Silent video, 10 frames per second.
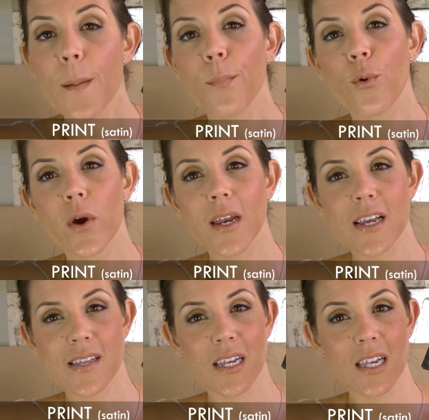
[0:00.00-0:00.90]
Print
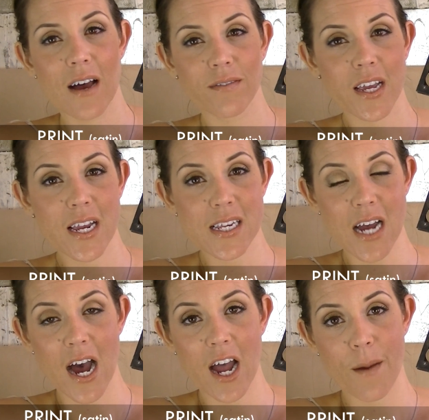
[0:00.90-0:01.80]
is a lovely
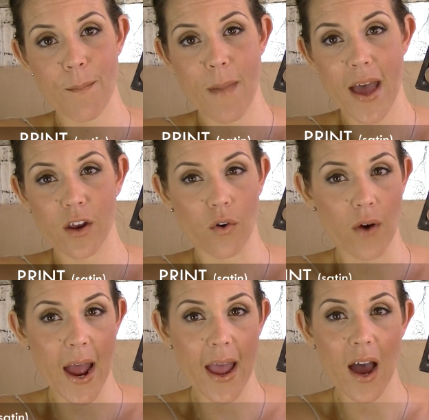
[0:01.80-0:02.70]
dark matte
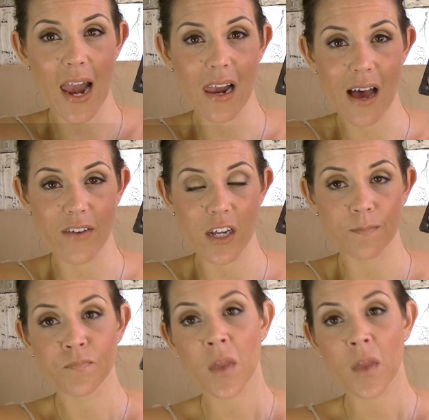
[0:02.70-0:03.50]
grey. I love it.